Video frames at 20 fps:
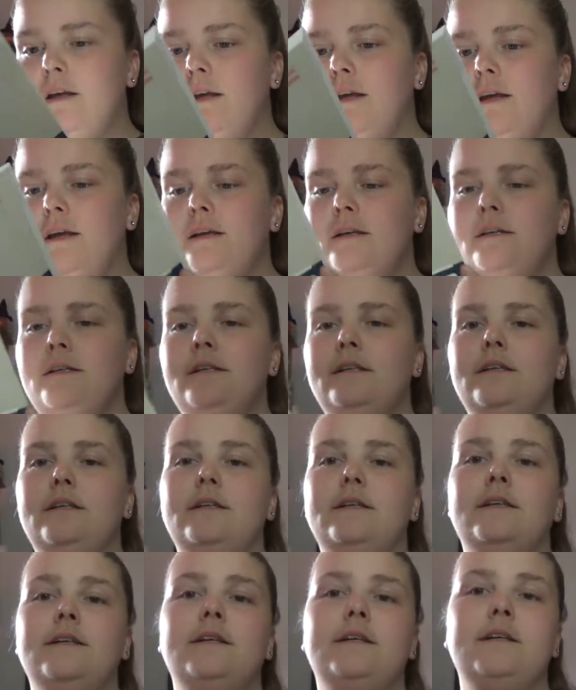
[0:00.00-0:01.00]

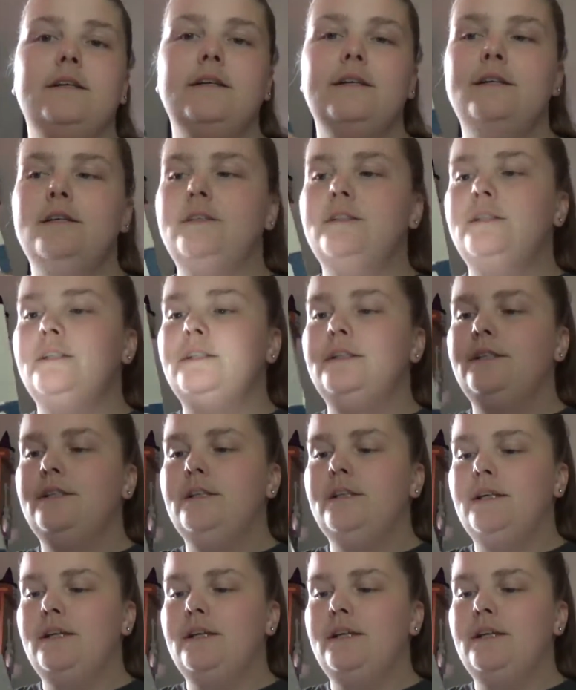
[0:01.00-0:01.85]
(no one is talking)